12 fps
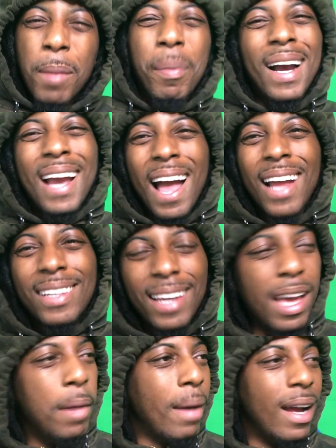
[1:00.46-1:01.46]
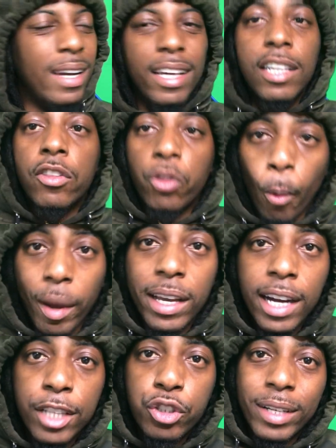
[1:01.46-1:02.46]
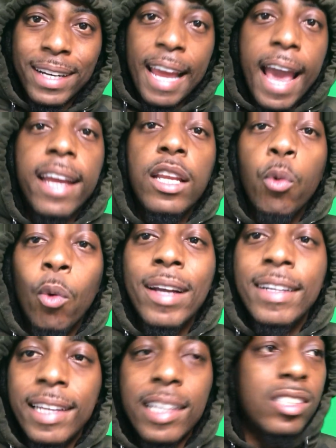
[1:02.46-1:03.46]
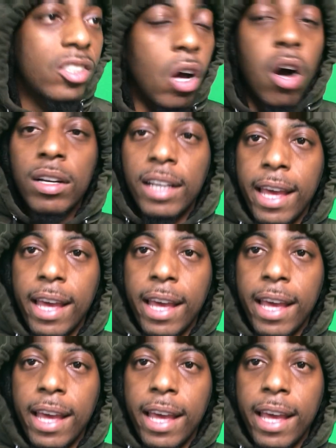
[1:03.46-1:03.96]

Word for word: But goddamn, my nigga, three hundred eighty-one diss song